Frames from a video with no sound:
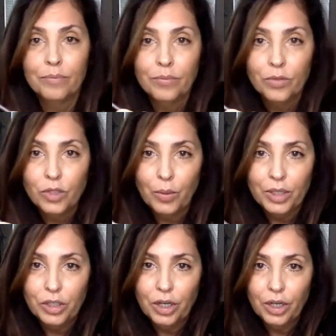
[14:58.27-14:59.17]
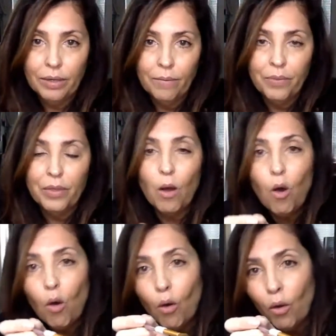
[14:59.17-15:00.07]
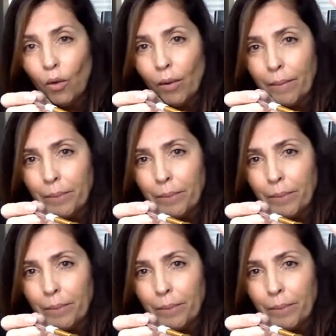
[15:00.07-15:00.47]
So it took the whole